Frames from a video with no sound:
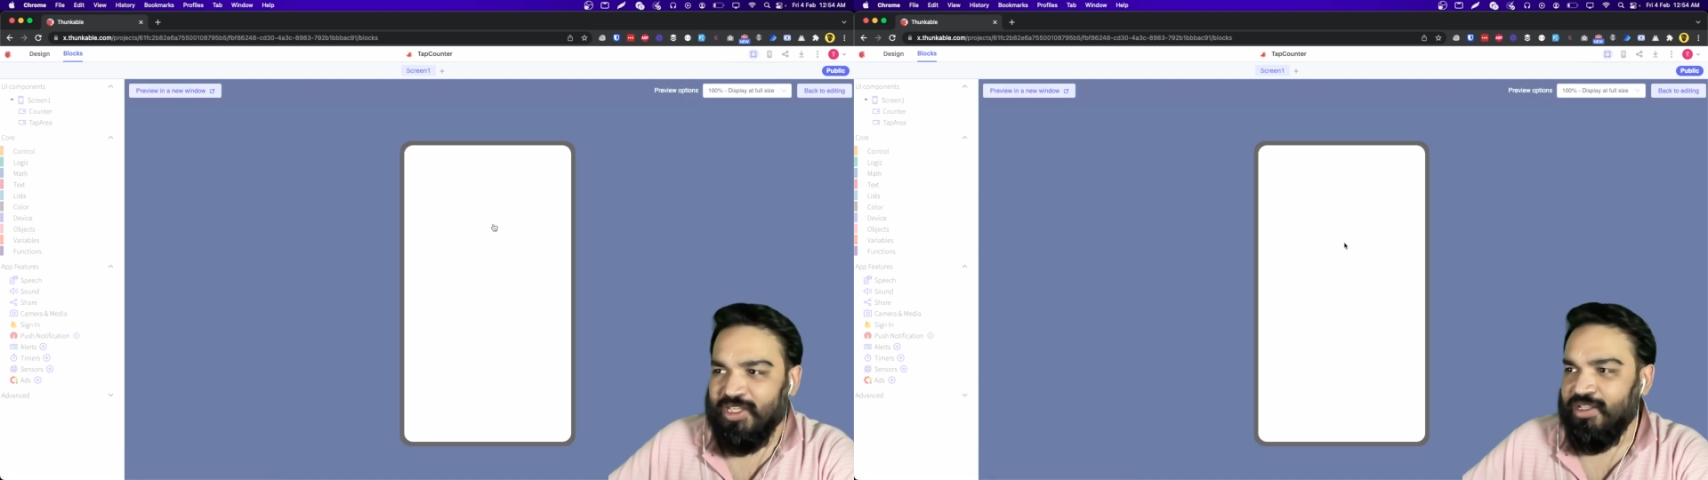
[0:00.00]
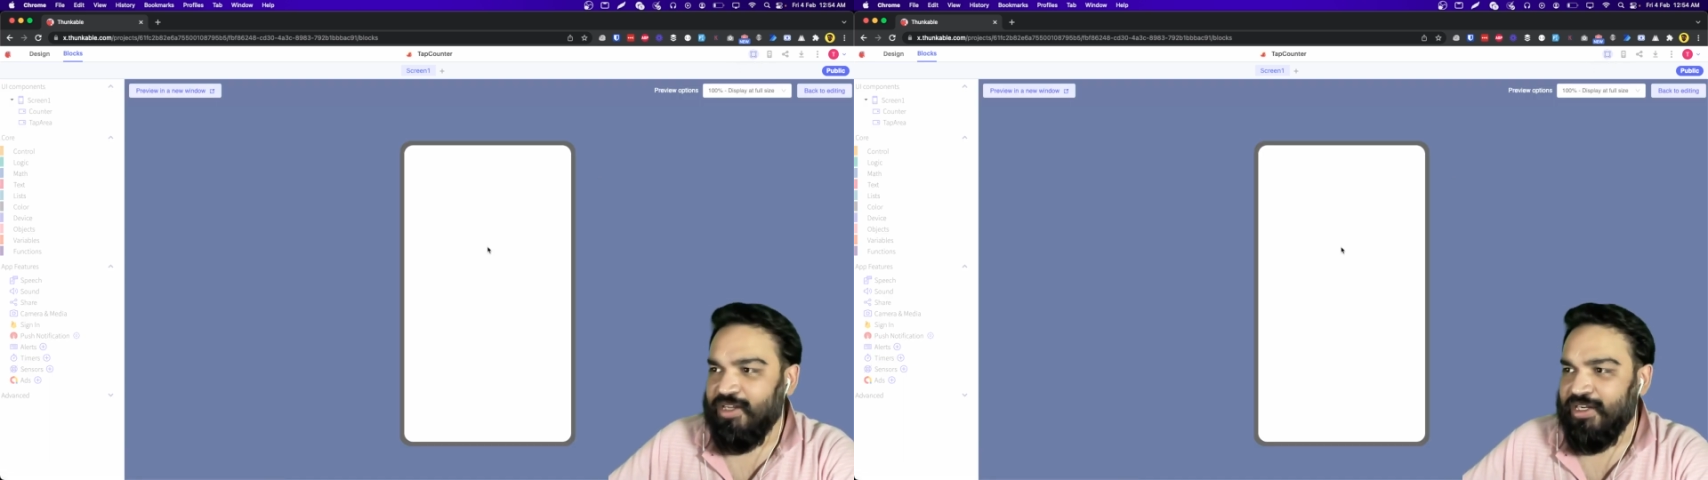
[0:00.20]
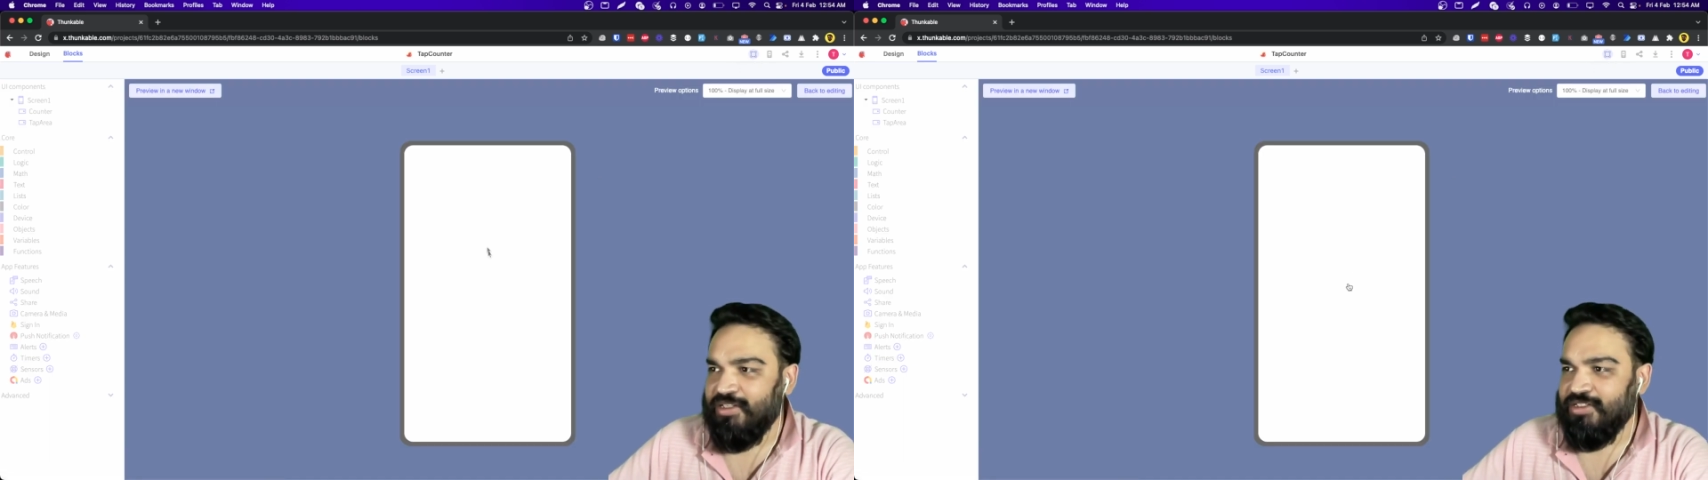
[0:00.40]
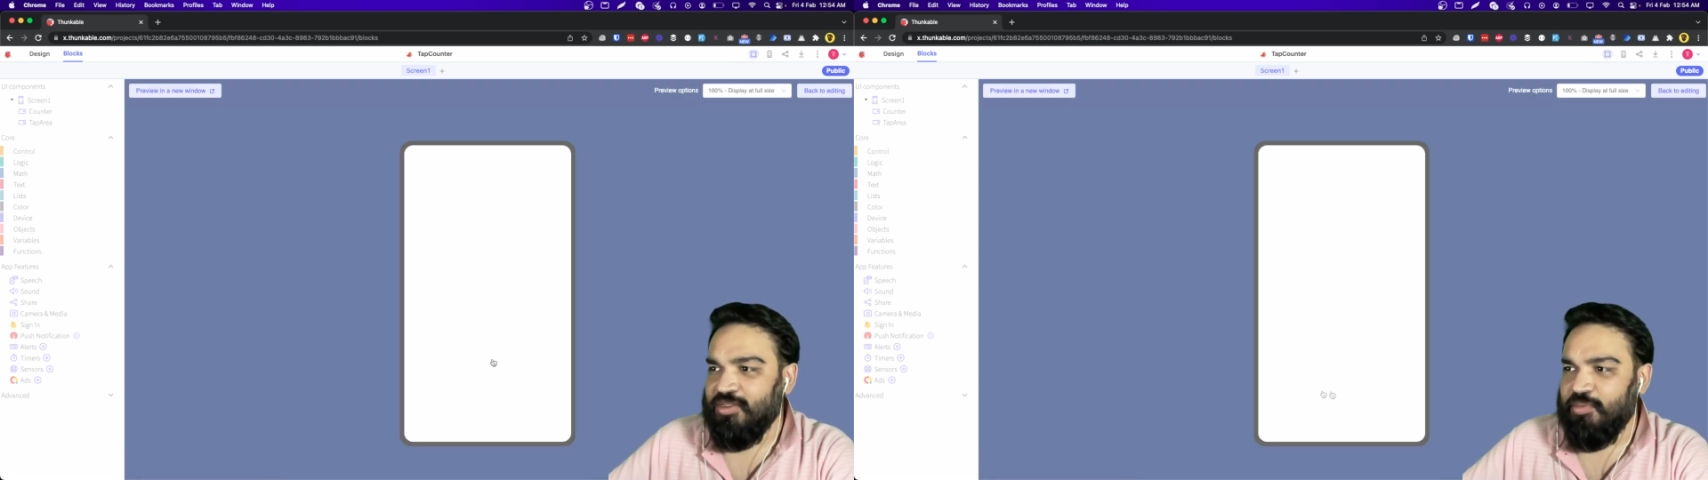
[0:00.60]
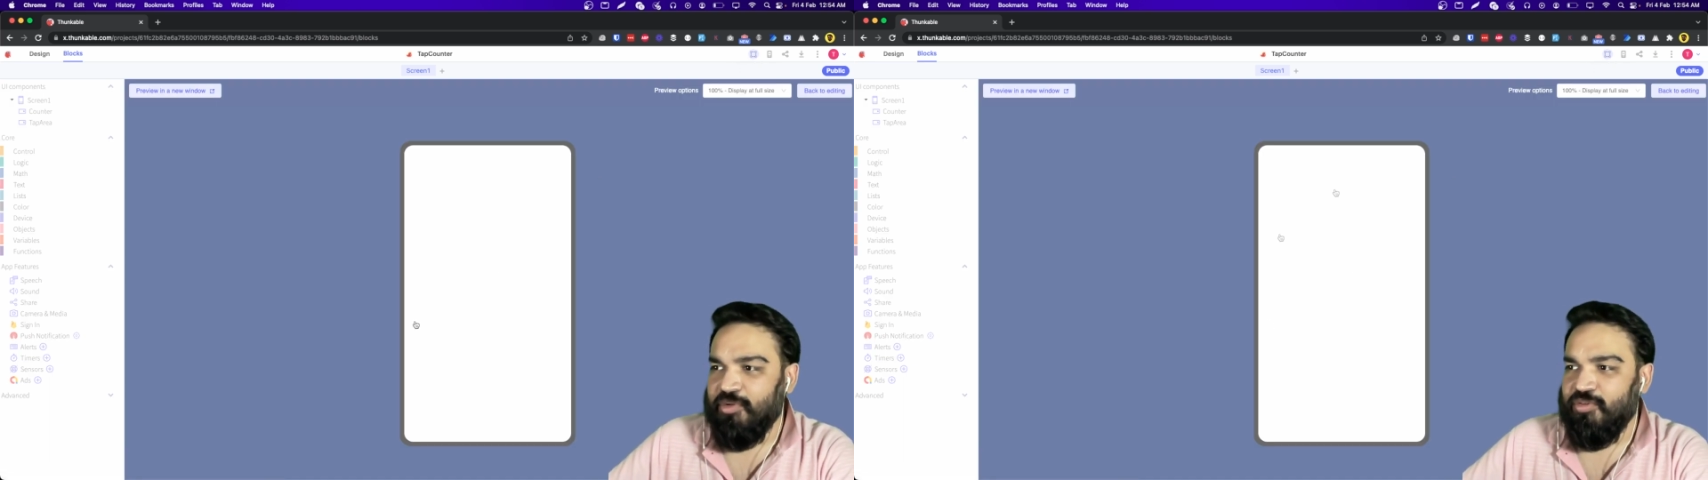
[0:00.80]
Right, this is the
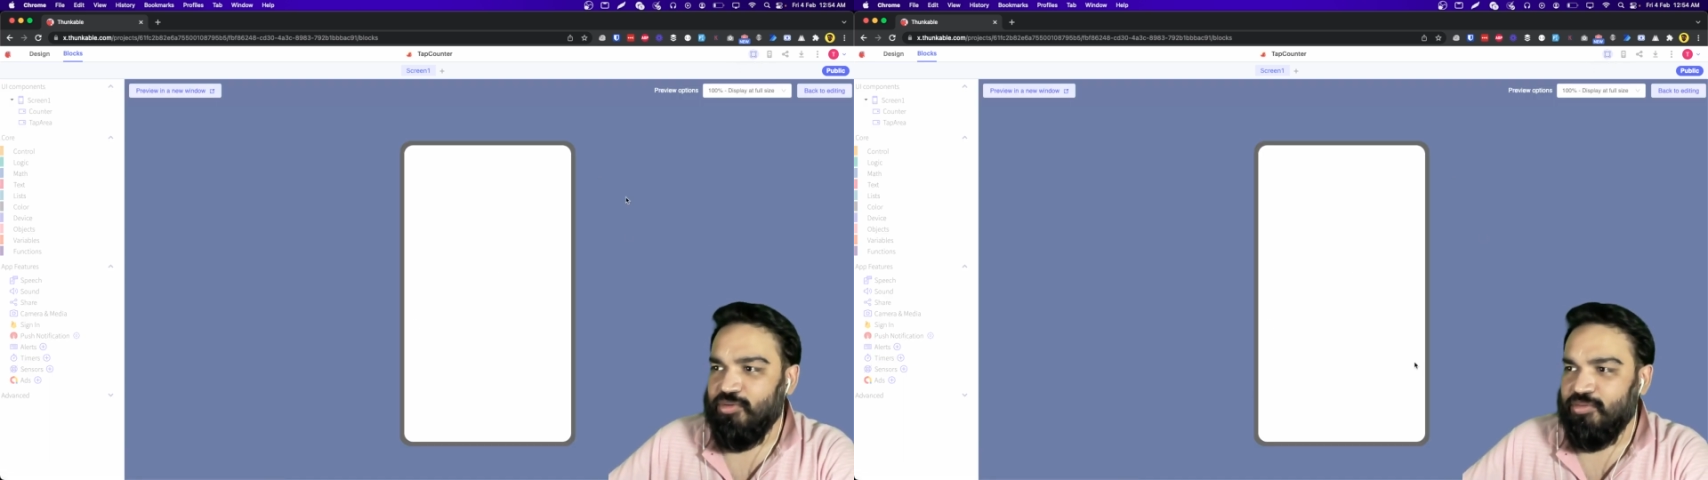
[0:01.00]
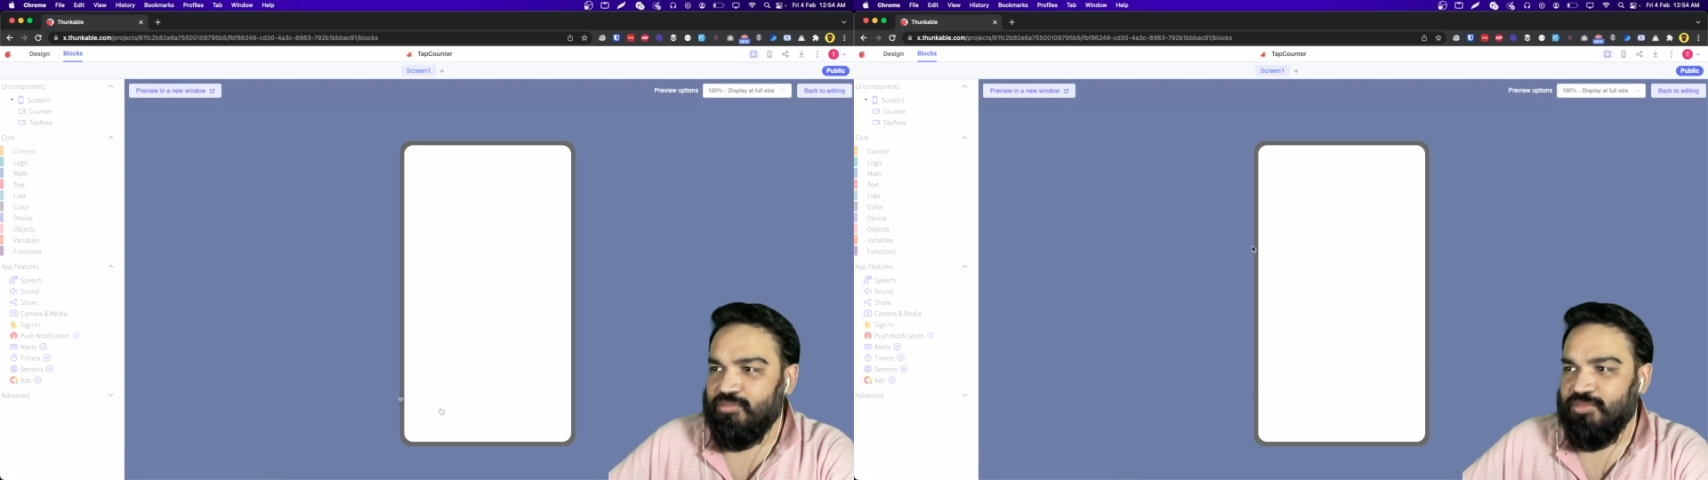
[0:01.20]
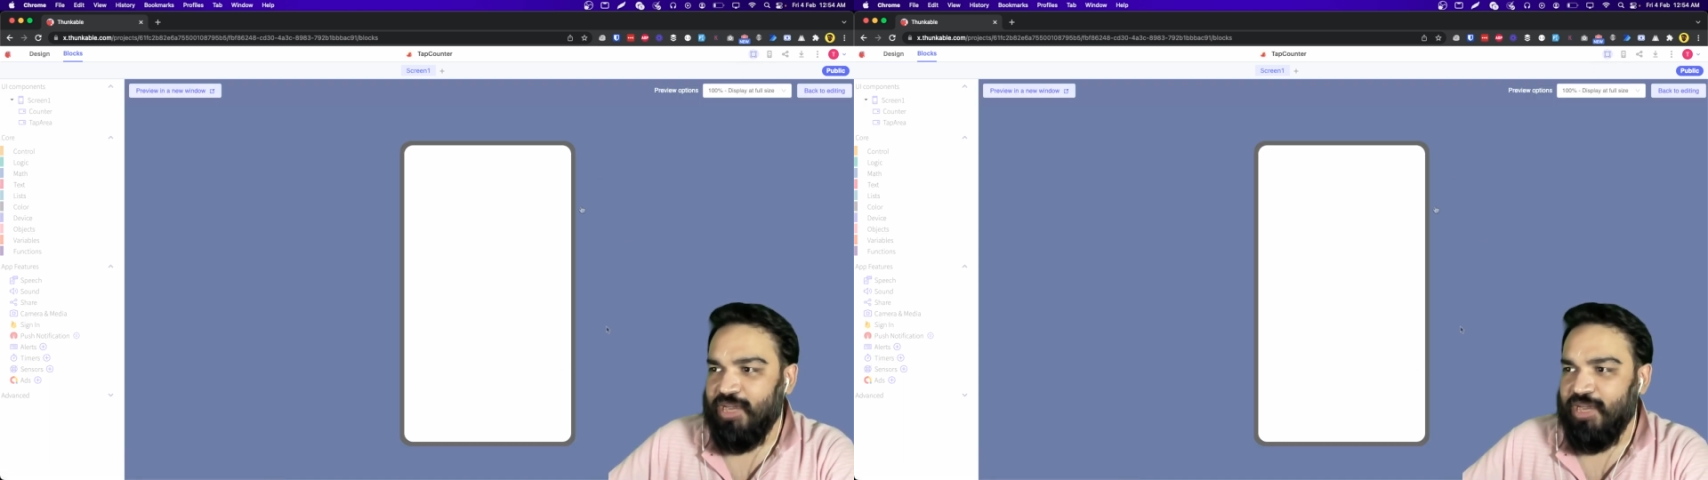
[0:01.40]
preview.